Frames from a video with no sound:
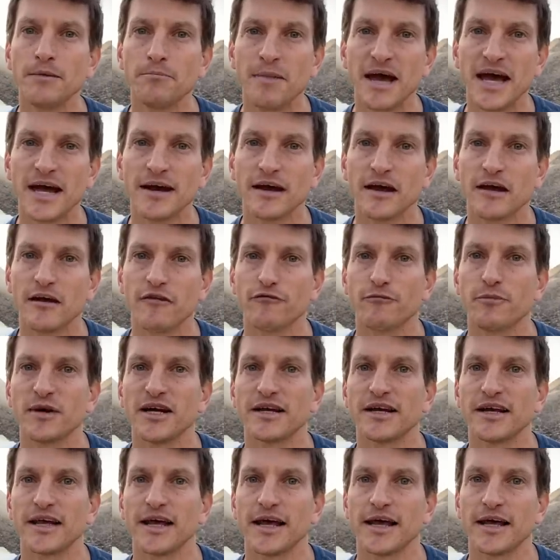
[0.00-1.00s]
men have
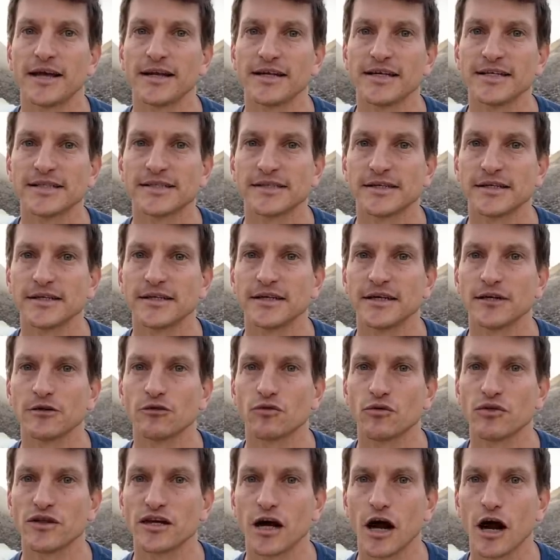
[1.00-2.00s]
been enlisted
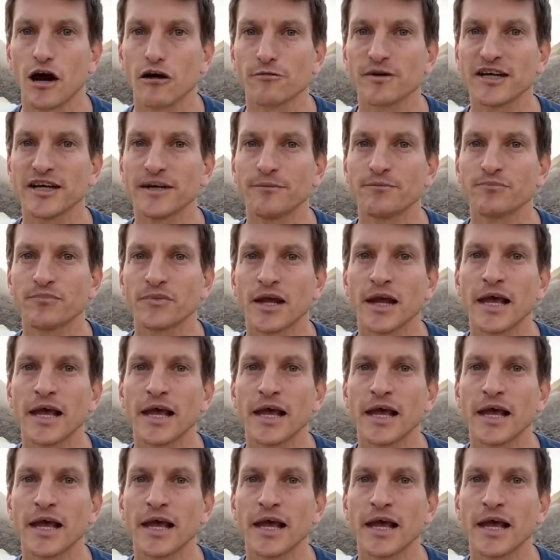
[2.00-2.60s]
into the army.